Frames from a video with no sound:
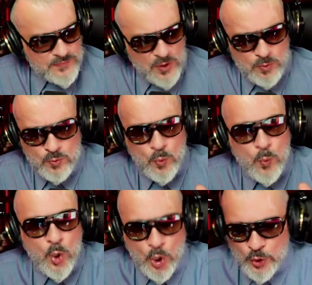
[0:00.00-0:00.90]

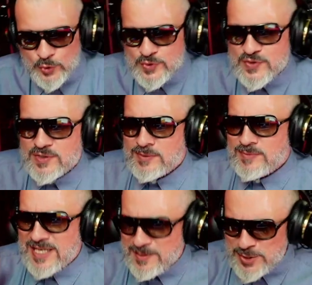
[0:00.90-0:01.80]
words,
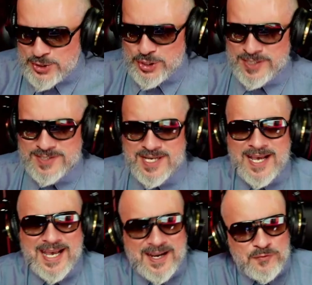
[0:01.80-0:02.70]
images,
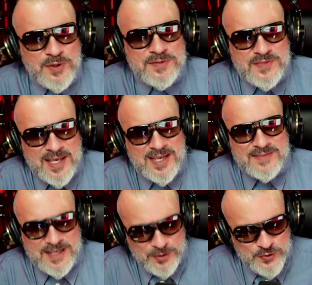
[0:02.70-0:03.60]
everything
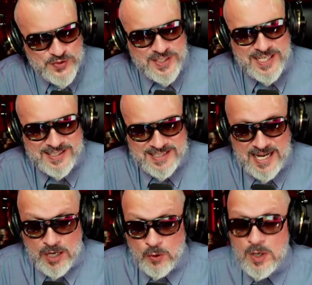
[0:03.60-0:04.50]
that you're seeing
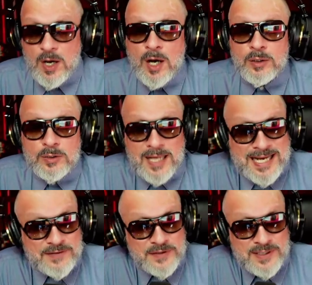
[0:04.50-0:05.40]
now a
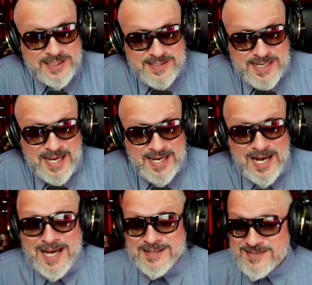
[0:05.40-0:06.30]
lot of it is
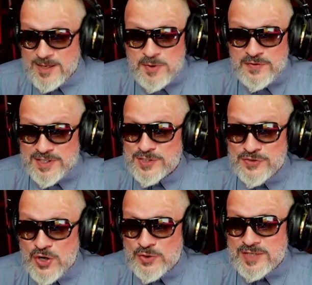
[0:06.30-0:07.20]
AI. Some of it you
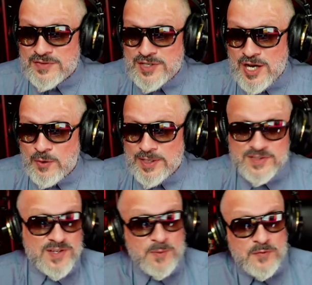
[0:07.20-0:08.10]
don't even know it.
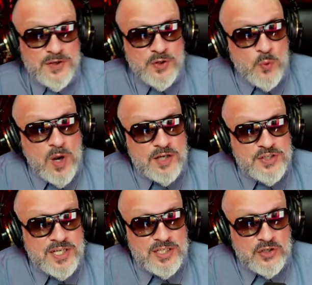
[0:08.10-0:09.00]
Some of it you're
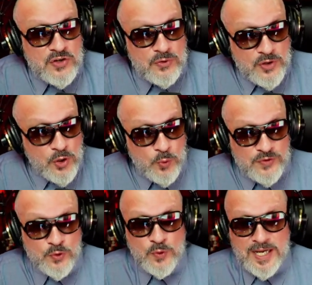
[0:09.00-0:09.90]
watching and you don't know it was
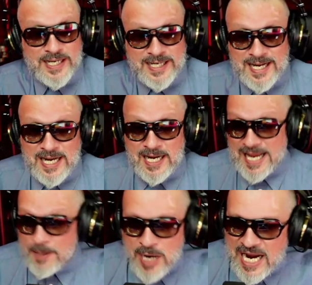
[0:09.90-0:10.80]
created AI.
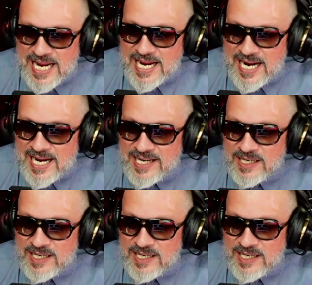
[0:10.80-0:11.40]
Am I AI?